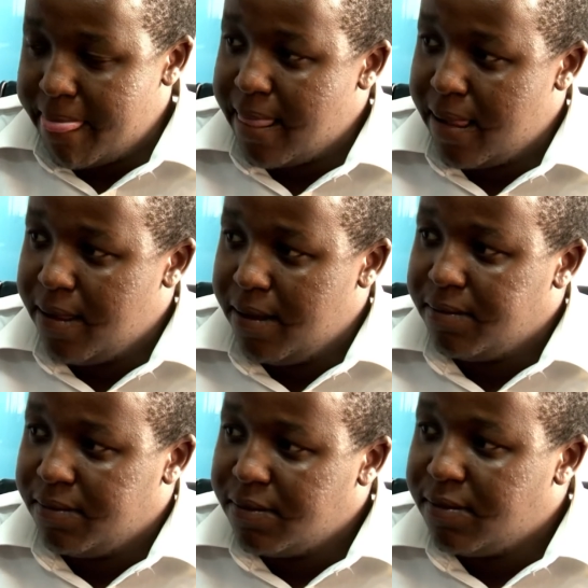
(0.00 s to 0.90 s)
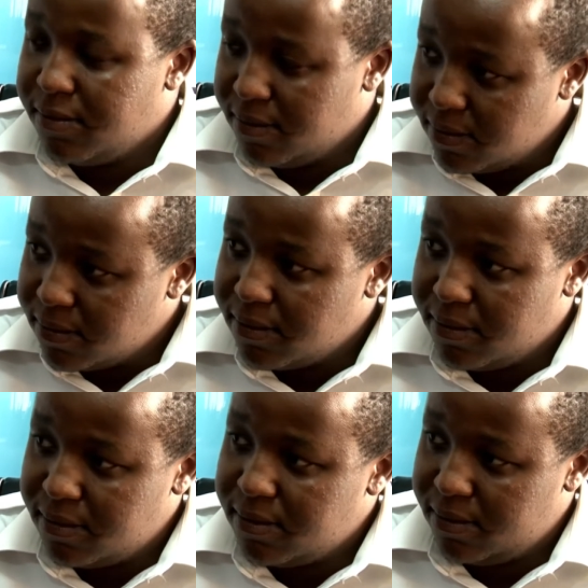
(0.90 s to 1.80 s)
April, we had our
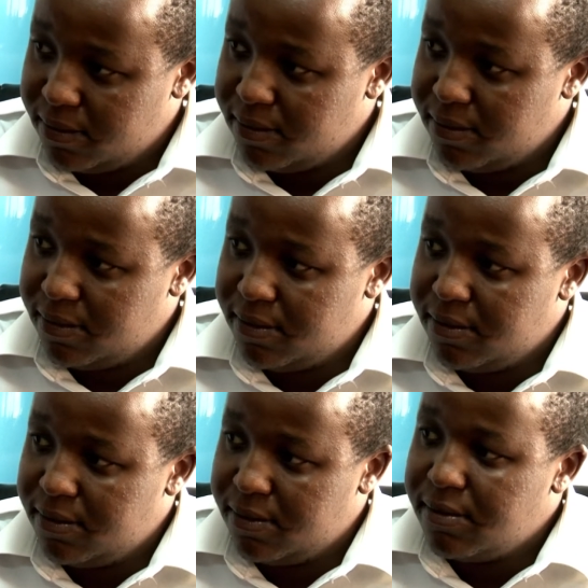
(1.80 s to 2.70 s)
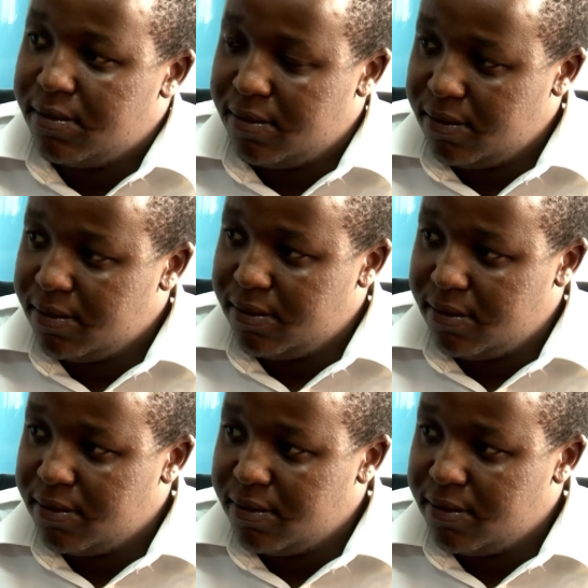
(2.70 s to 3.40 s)
first AGM for the inaugural first year,